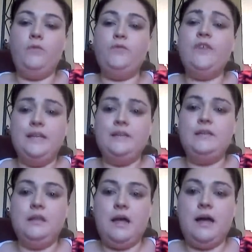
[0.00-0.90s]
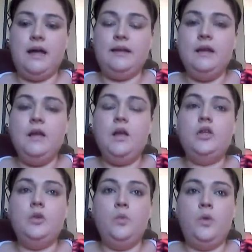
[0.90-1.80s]
feed the line.
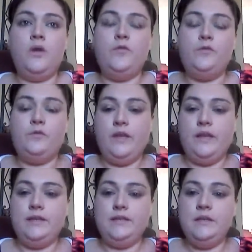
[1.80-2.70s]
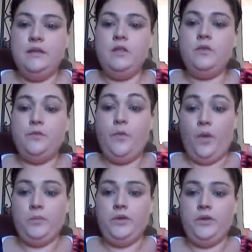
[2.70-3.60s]
You want to feed the
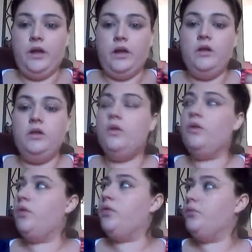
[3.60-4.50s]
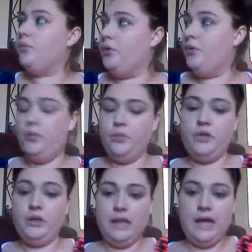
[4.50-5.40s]
formula through
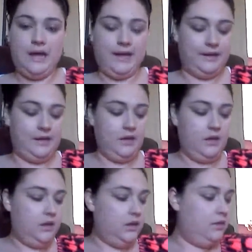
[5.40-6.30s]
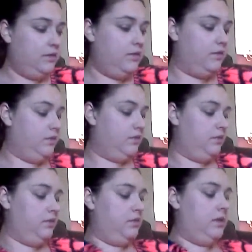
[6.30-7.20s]
the line.
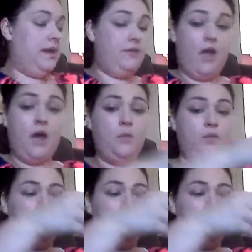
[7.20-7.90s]
And I've got one of